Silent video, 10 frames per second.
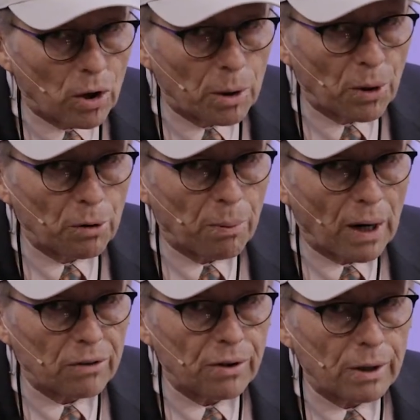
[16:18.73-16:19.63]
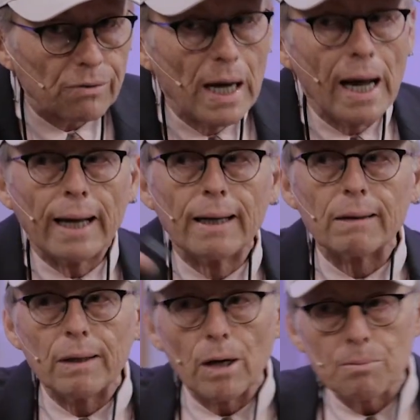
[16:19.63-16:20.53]
on the birth process and
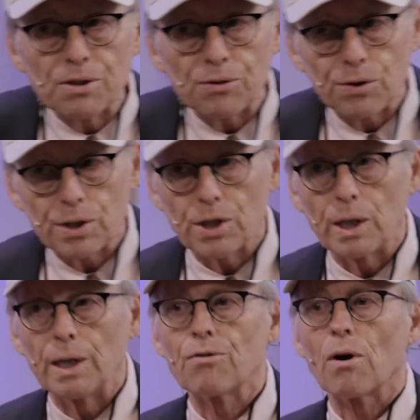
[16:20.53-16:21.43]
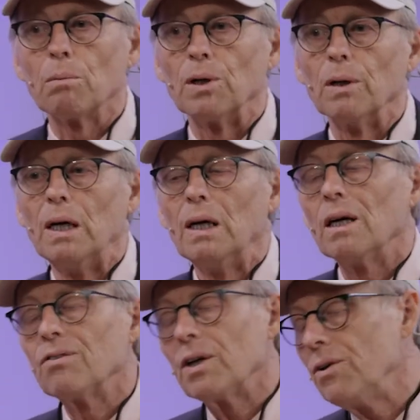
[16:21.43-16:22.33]
get the obstetrician in trouble.
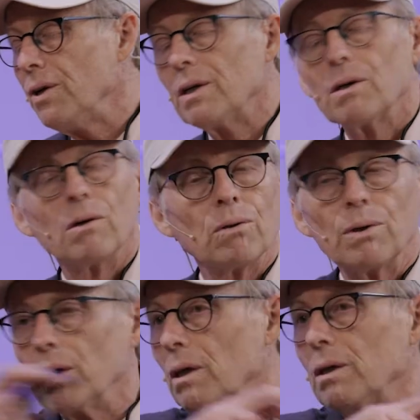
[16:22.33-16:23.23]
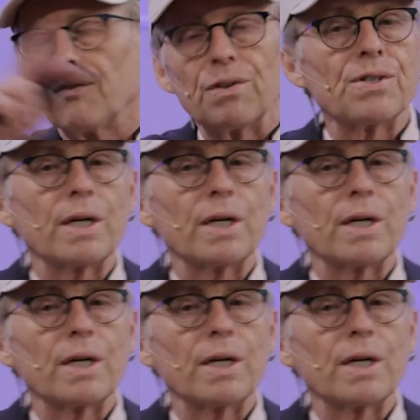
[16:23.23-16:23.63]
I said, you need to go to a different